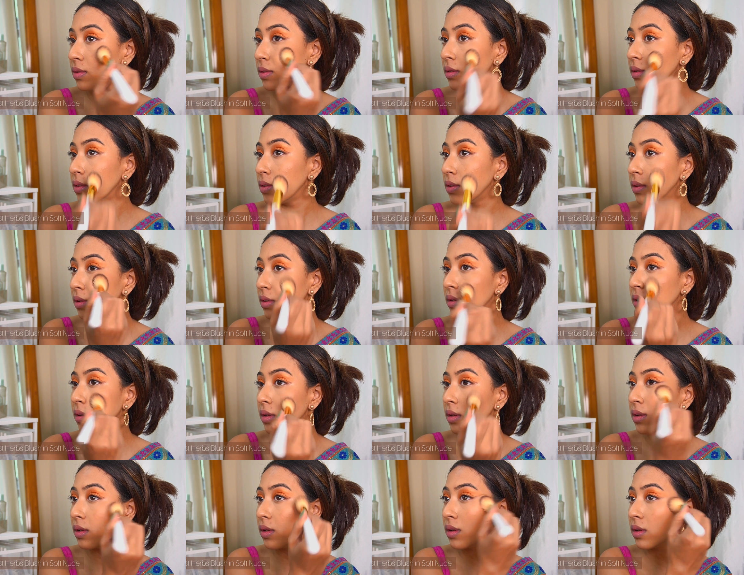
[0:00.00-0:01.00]

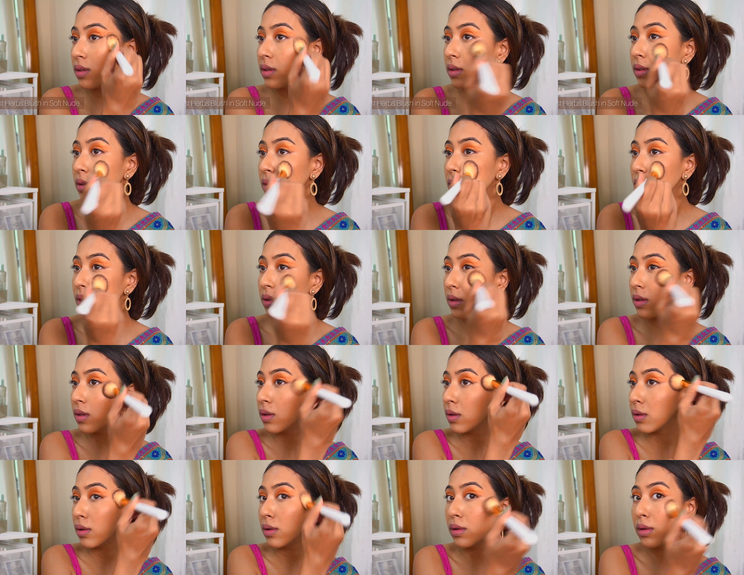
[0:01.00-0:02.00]

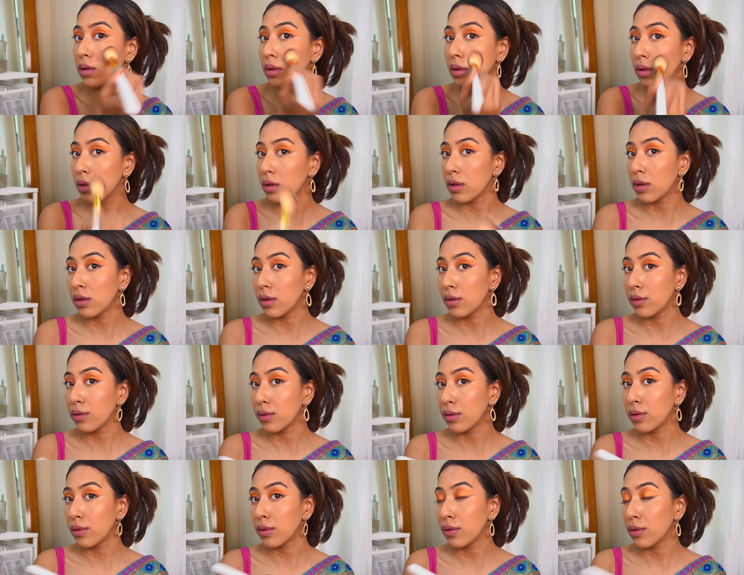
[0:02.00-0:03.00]

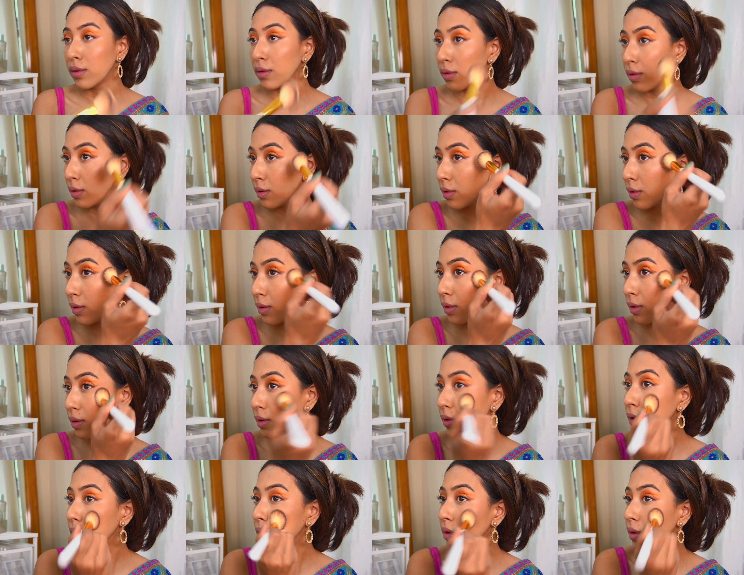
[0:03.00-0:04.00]

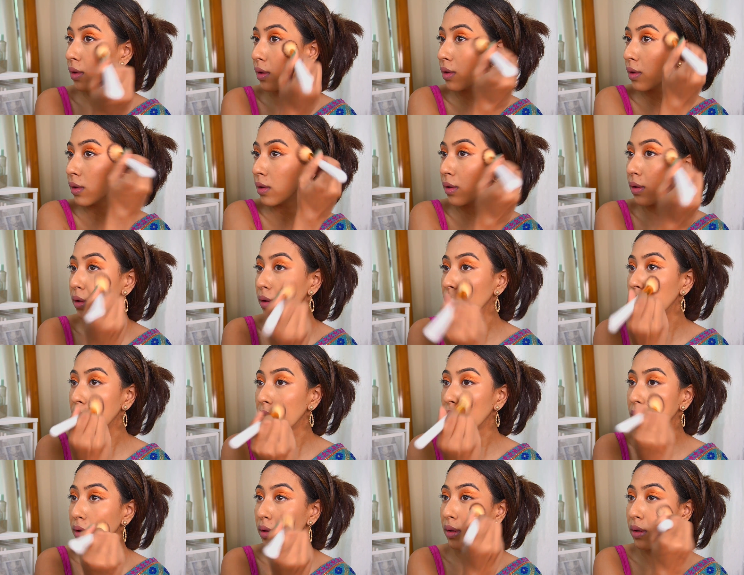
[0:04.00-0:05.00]

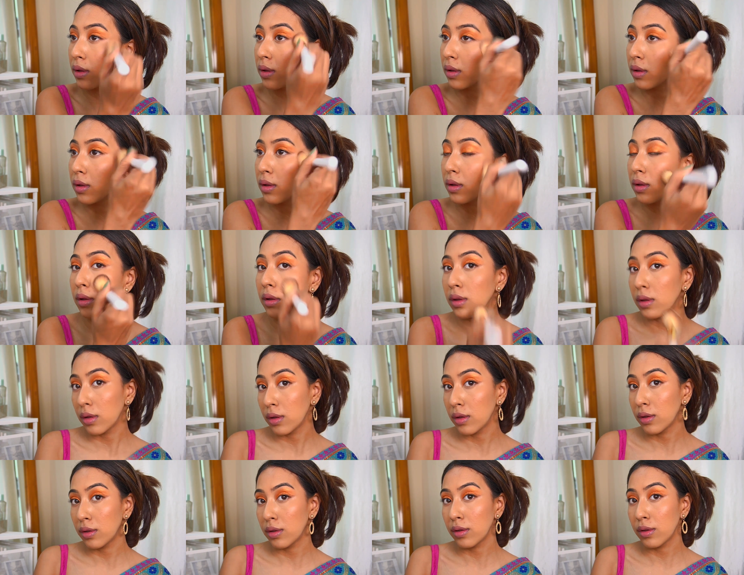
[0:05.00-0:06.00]

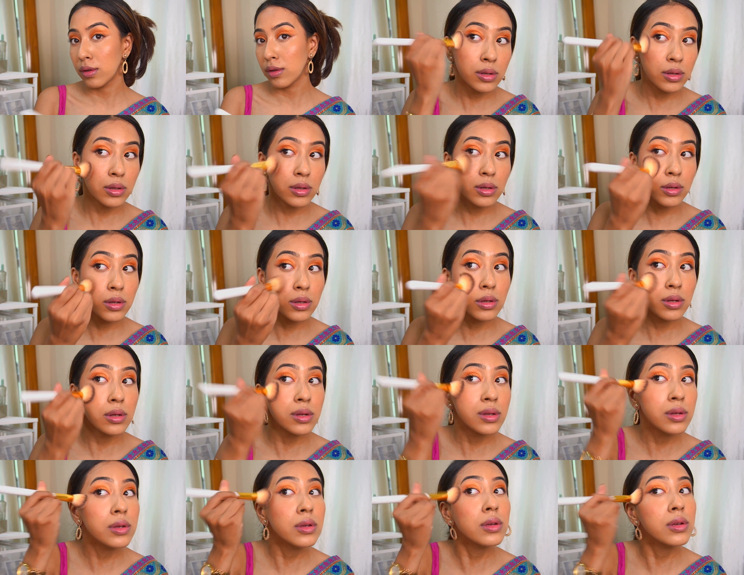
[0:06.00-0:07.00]

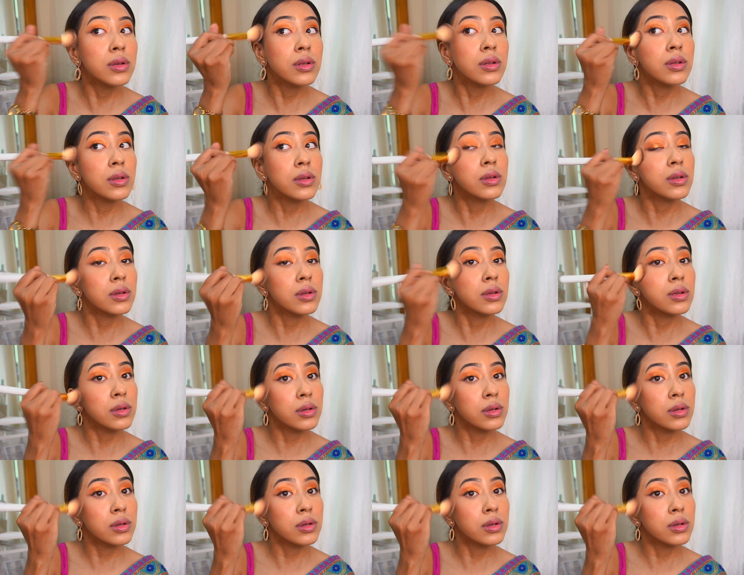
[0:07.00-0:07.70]
No one is speaking in this clip.